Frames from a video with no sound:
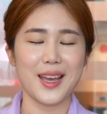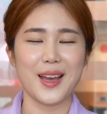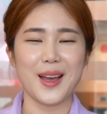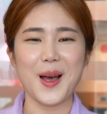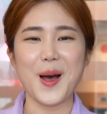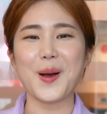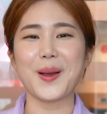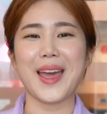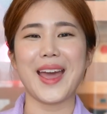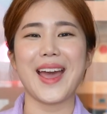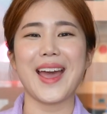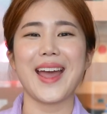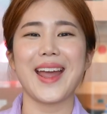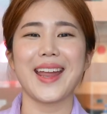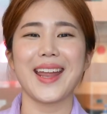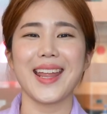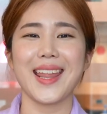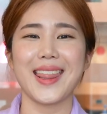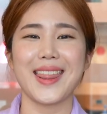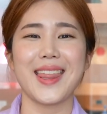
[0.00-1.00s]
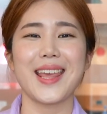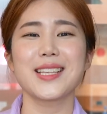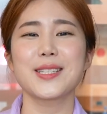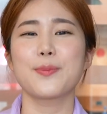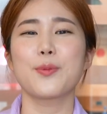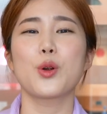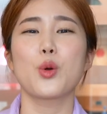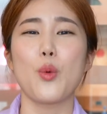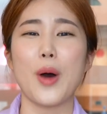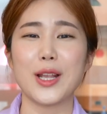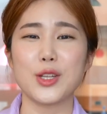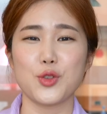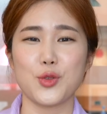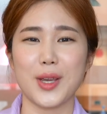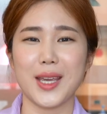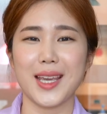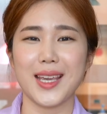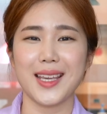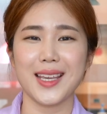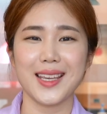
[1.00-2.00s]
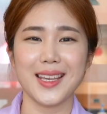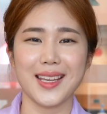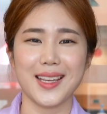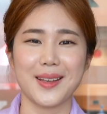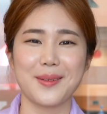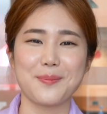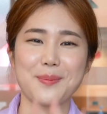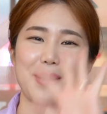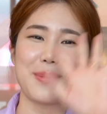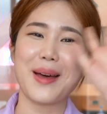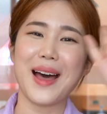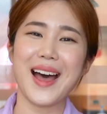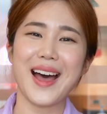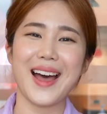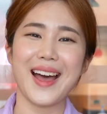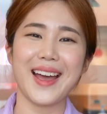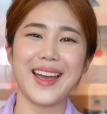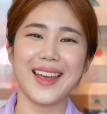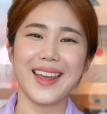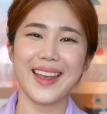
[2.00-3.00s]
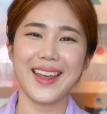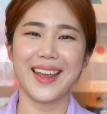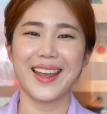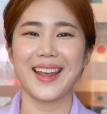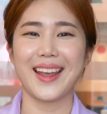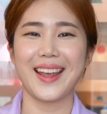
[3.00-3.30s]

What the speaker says: Okay, thanks for watching. Bye-bye.